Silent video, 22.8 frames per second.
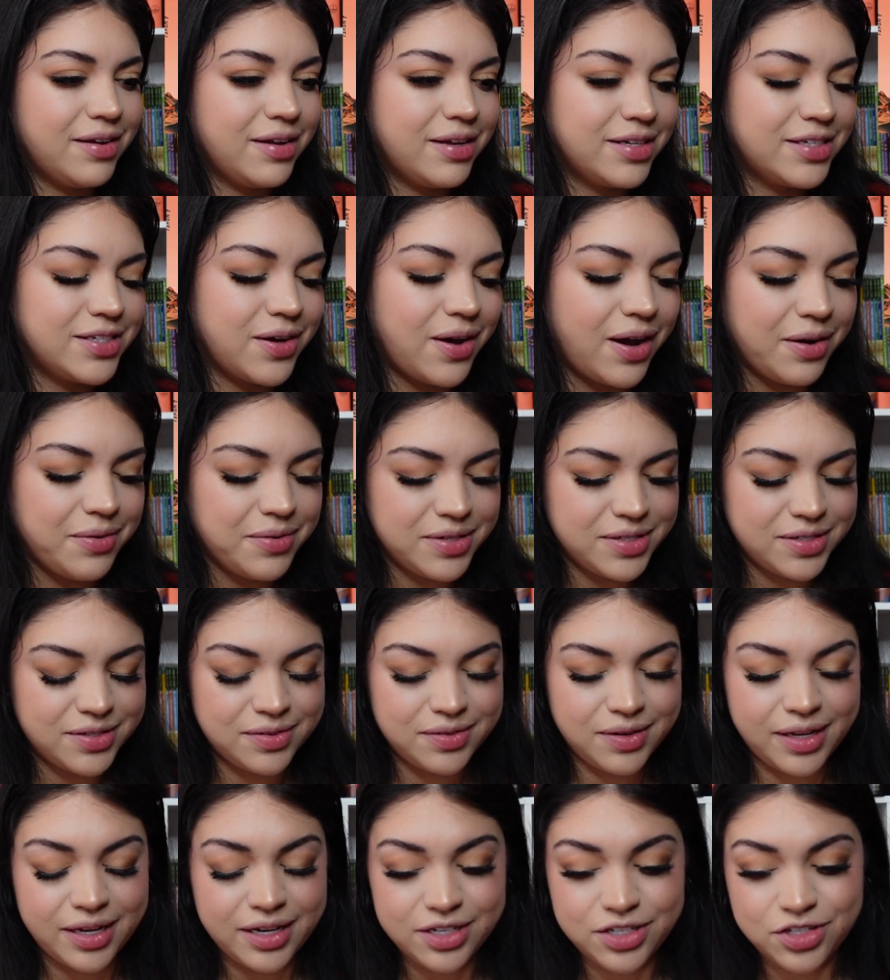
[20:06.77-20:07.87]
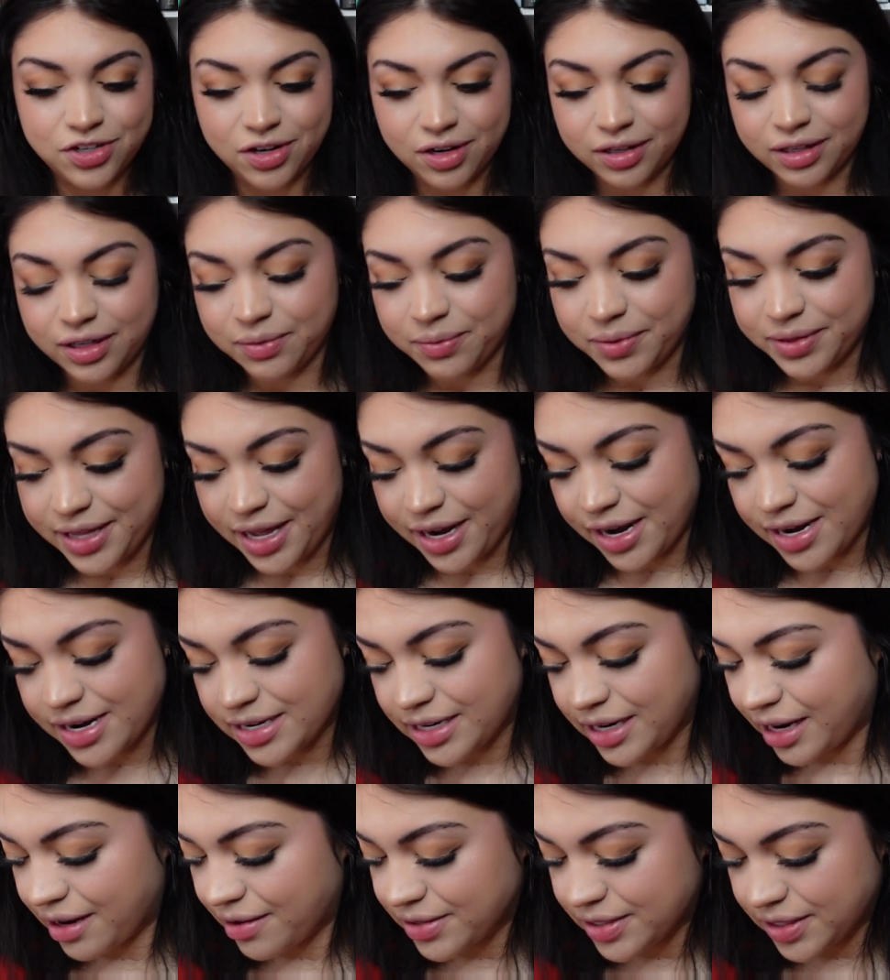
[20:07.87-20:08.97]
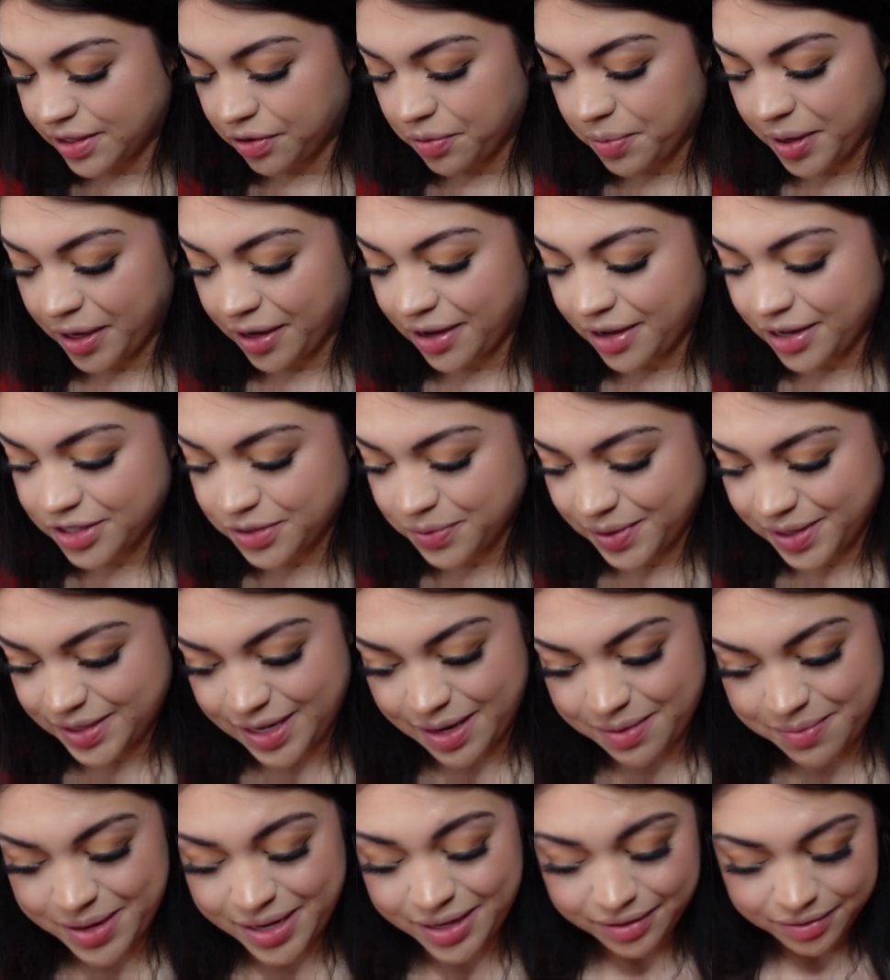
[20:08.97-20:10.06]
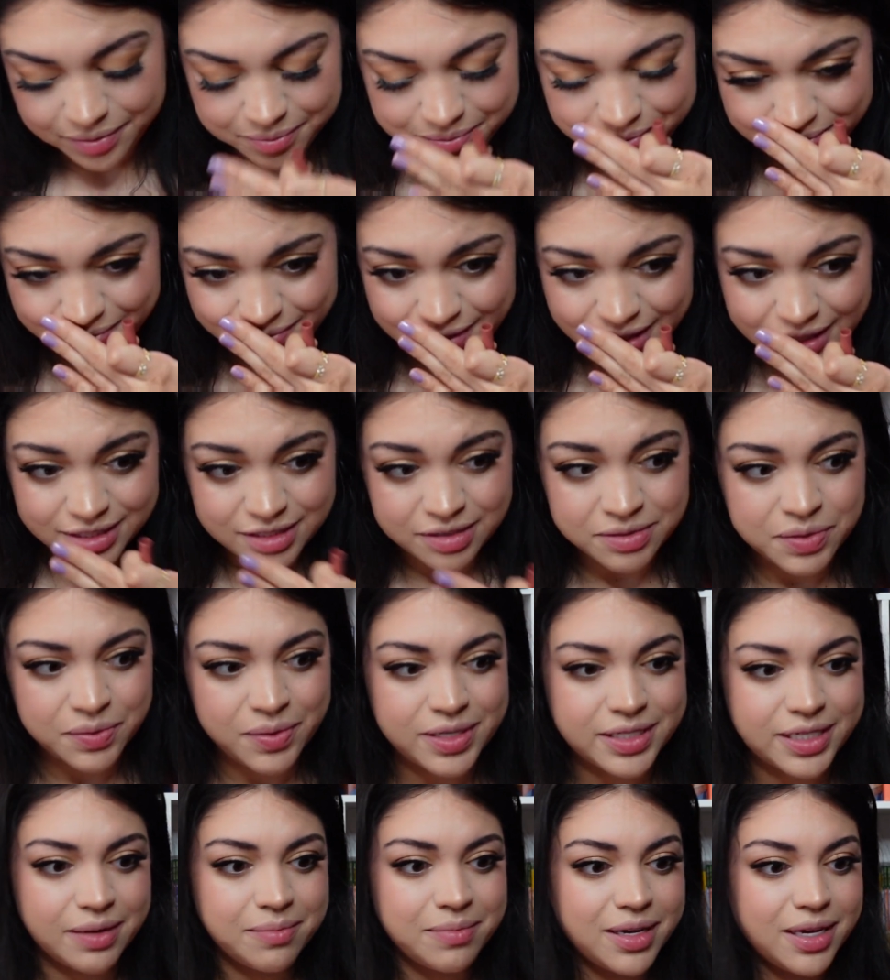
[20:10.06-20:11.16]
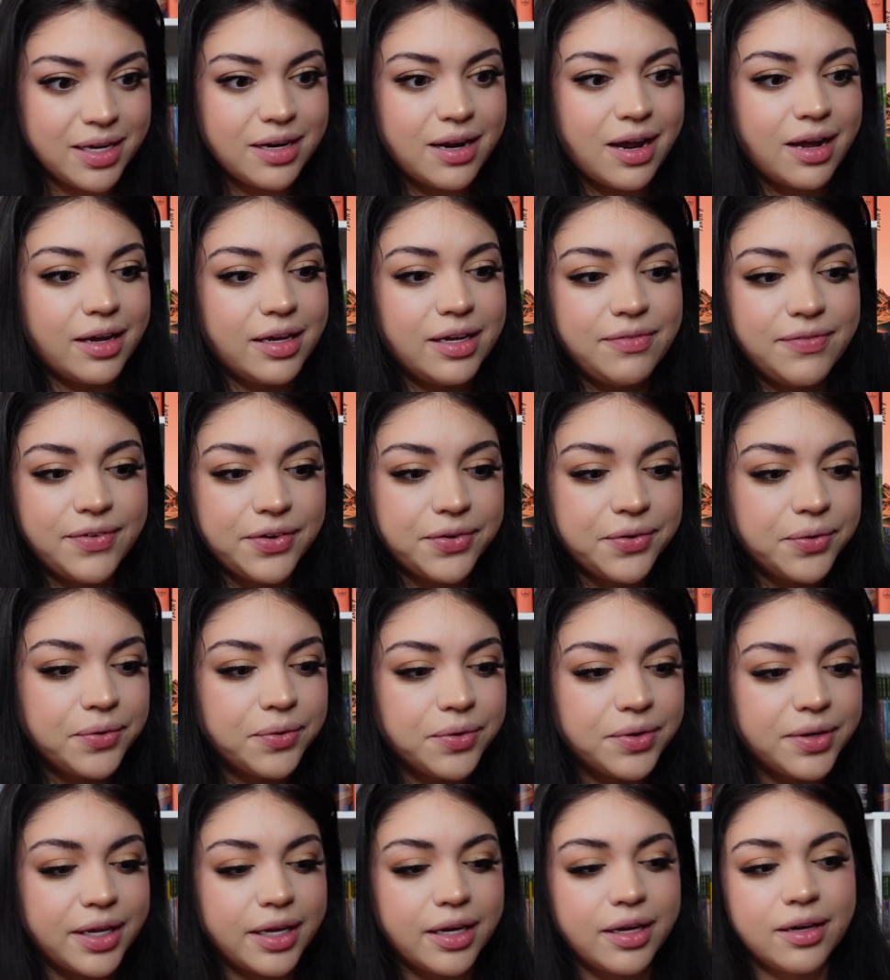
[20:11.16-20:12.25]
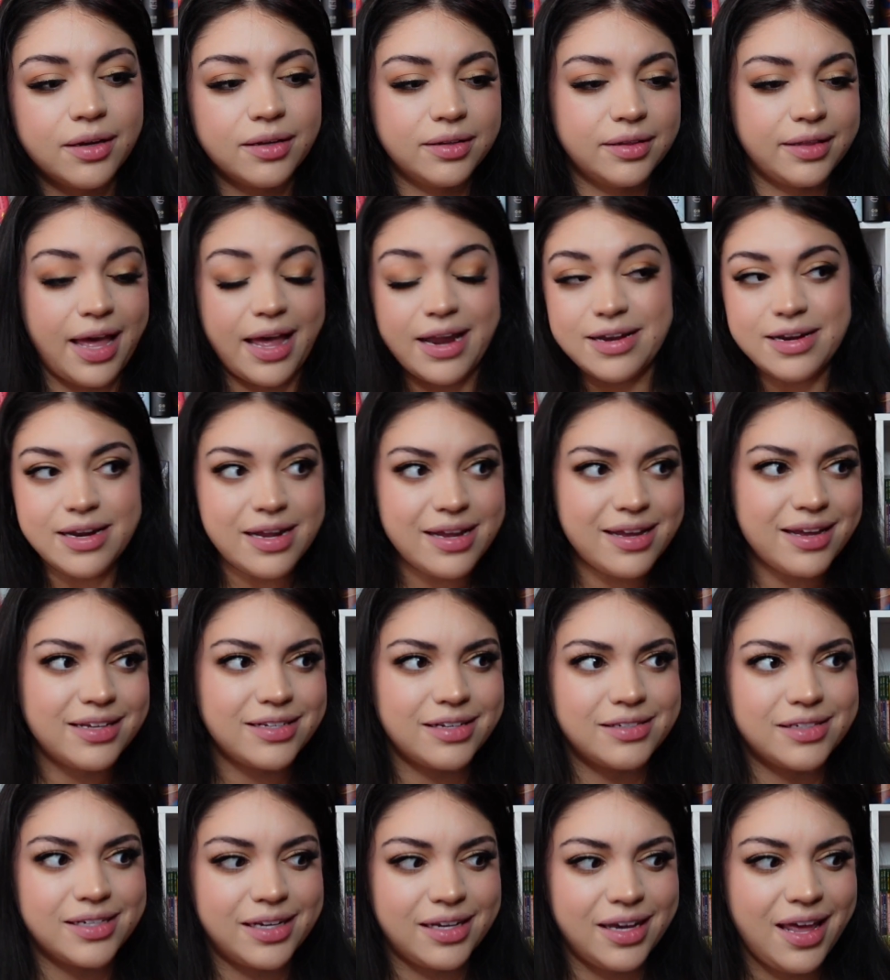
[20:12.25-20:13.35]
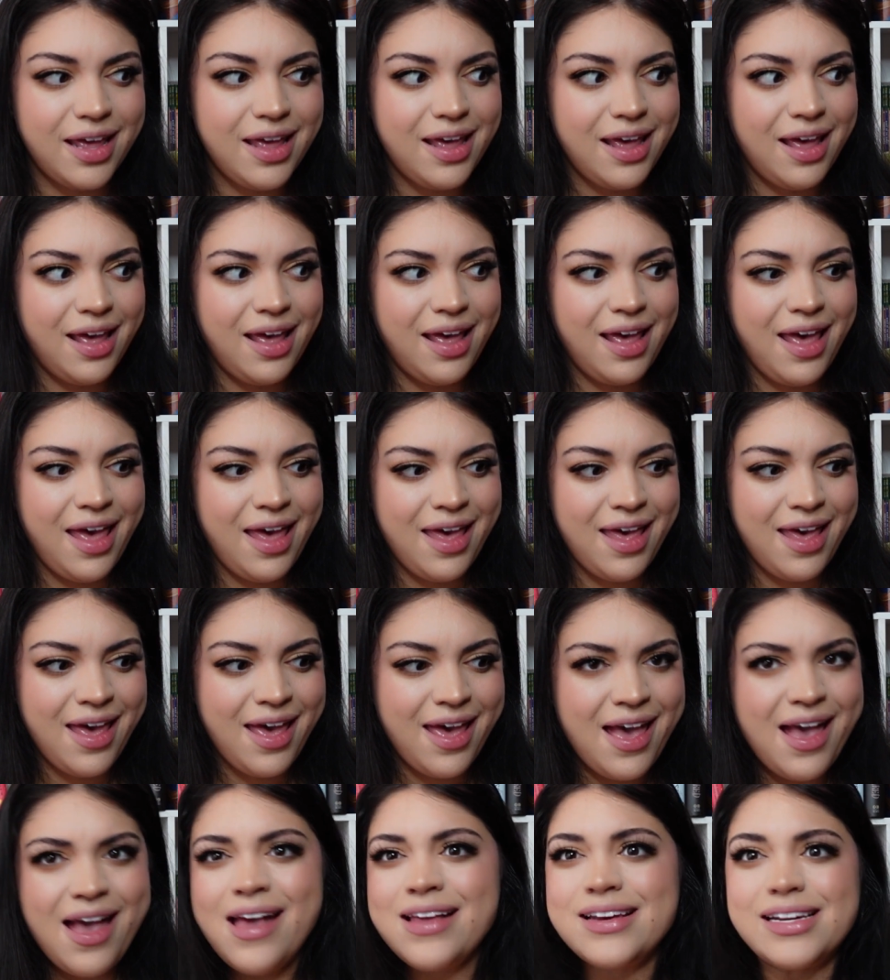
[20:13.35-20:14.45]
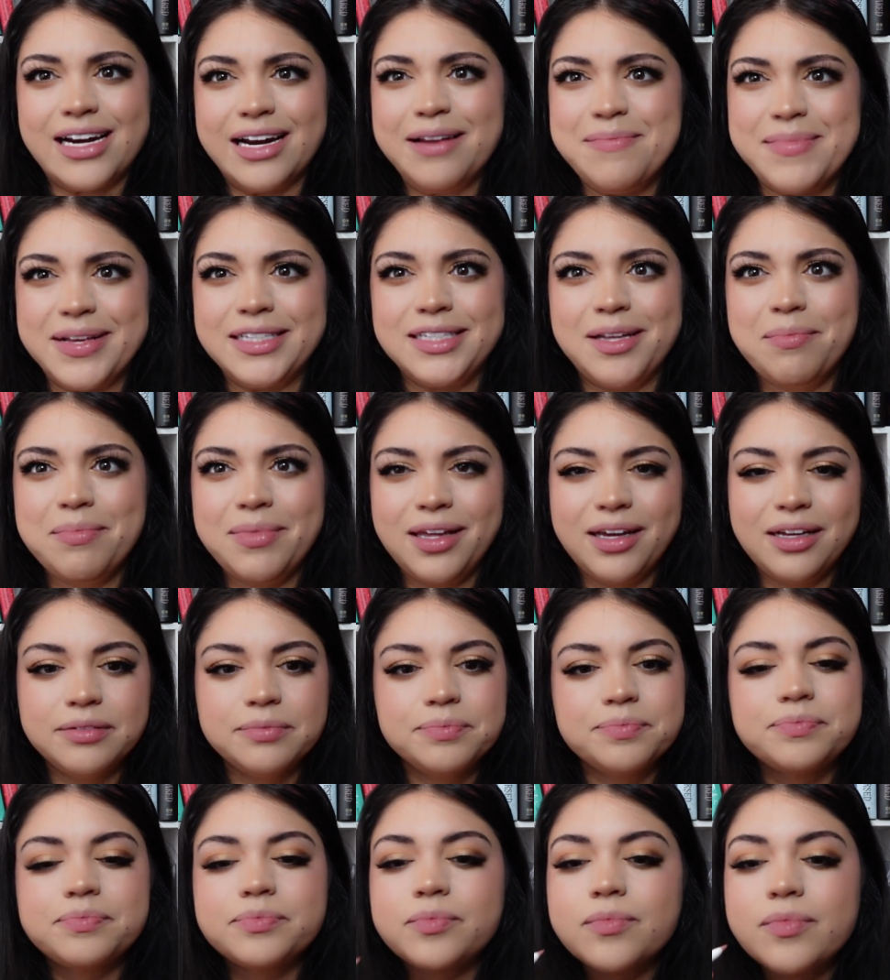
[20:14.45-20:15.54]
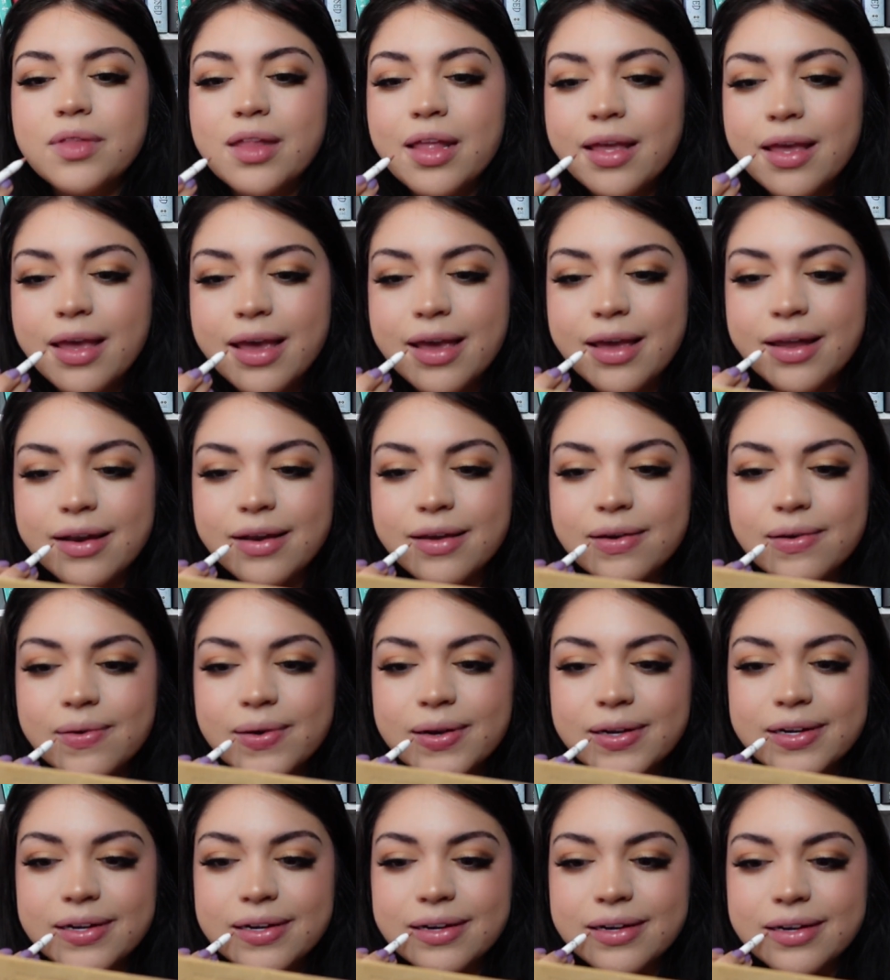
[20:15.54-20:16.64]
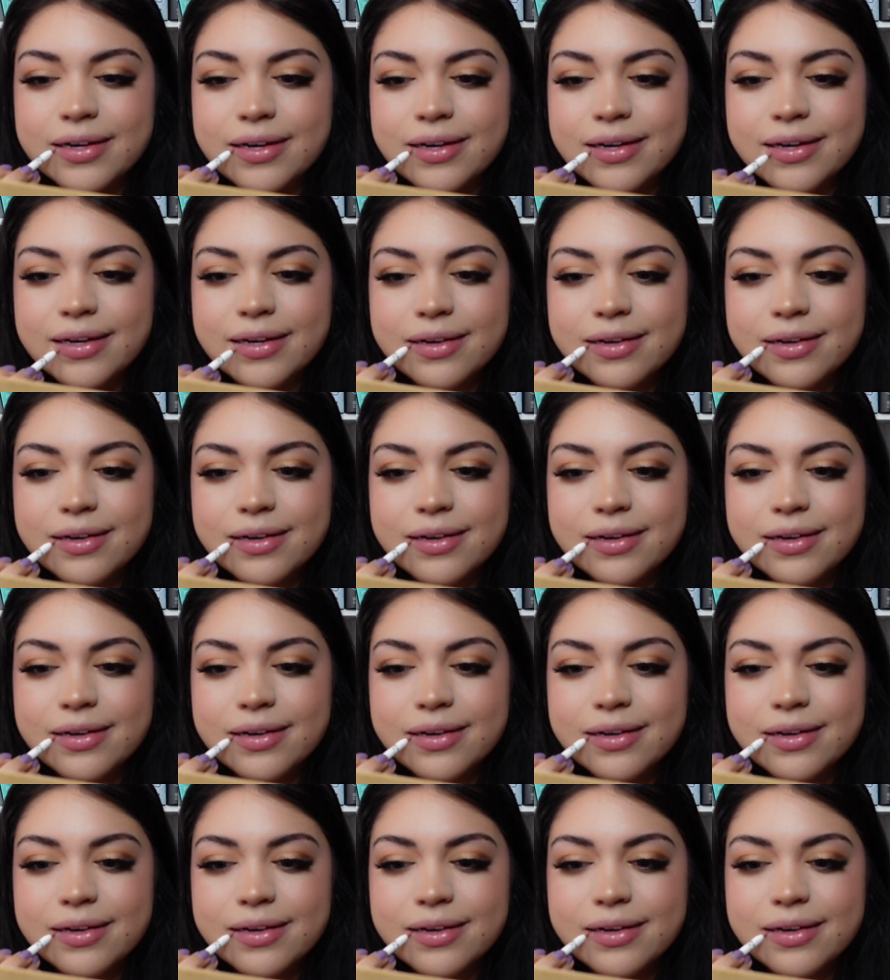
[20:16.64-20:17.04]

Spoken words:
so I was like struggling with that ending. I was like, oh my gosh, what does that mean? Excuse me, what does that mean? I even googled like the ending because I was like, did I miss something? And no, I didn't.